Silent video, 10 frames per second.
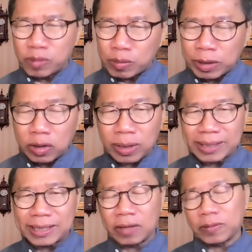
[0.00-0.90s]
when we look
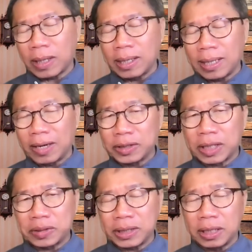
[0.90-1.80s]
at
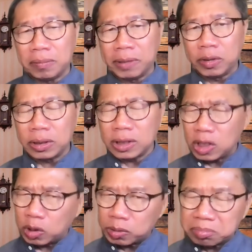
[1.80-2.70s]
ourselves in the mirror,
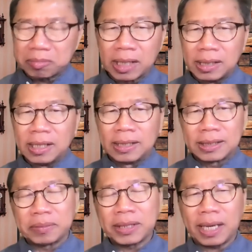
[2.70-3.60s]

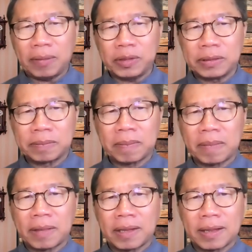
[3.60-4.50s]
something happened.
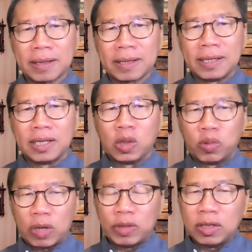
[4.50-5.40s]

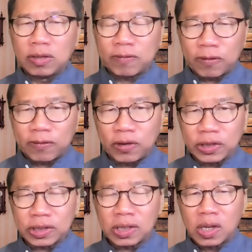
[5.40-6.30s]
When we look for
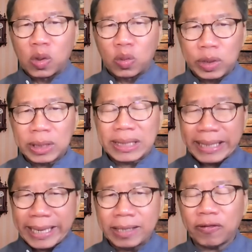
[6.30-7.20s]
faults, we
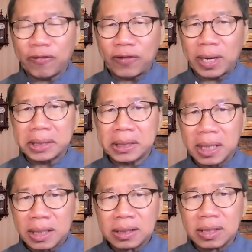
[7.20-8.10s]
cannot find
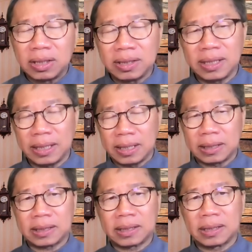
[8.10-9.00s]
God in
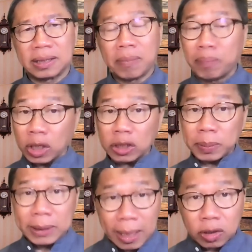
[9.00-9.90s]
us.
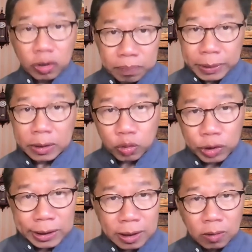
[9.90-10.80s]
Possibly that could be the
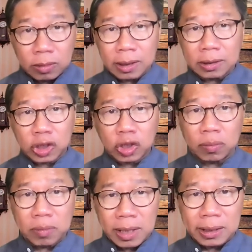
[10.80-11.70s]
reason that
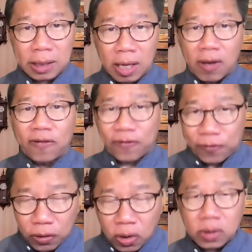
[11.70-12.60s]
stopped us
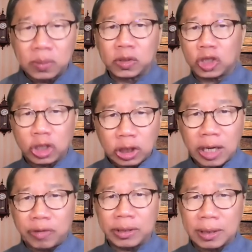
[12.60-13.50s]
from
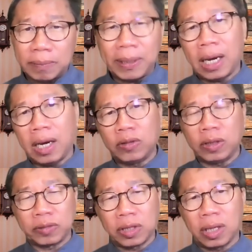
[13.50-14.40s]
sharing the
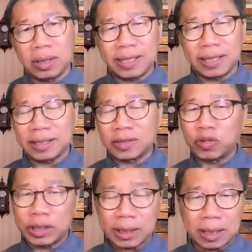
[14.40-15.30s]
power of God that is
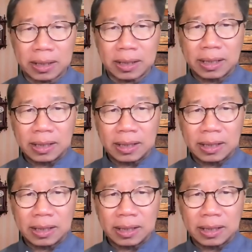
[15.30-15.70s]
residing